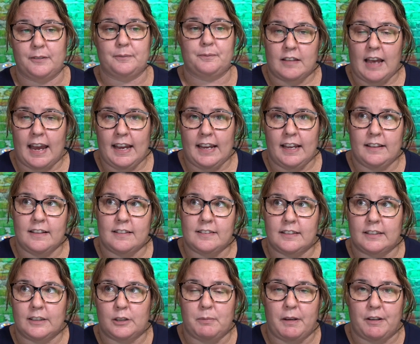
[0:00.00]
Taking this
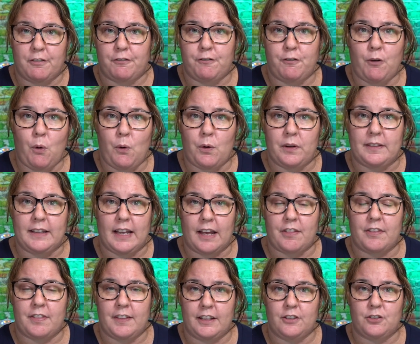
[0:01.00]
a little bit forward, the
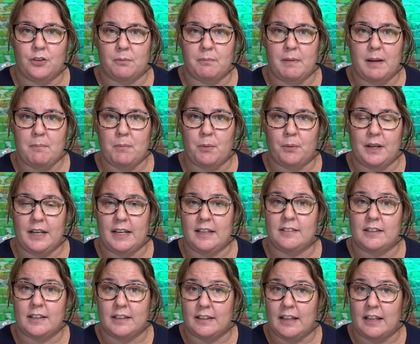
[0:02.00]
other thing to remember is
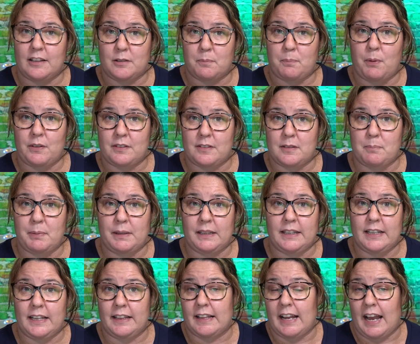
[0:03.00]
that there's a
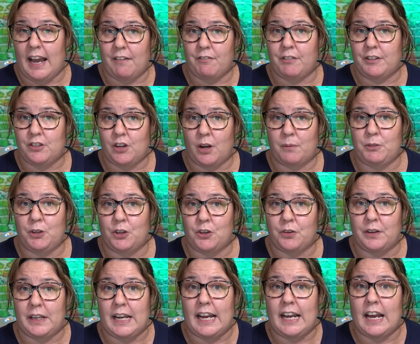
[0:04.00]
possibility that every time you
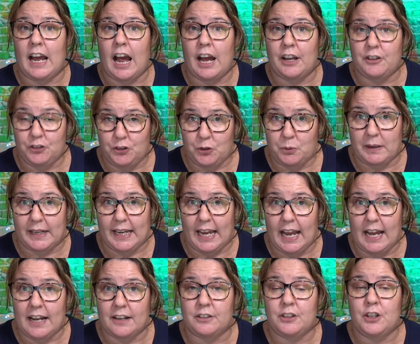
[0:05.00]
create a new
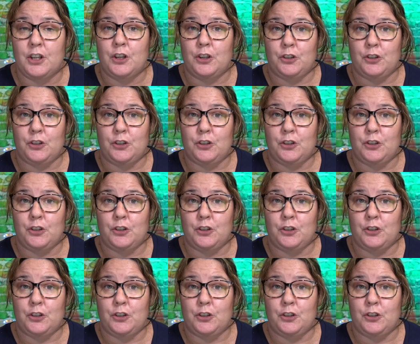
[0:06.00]
account,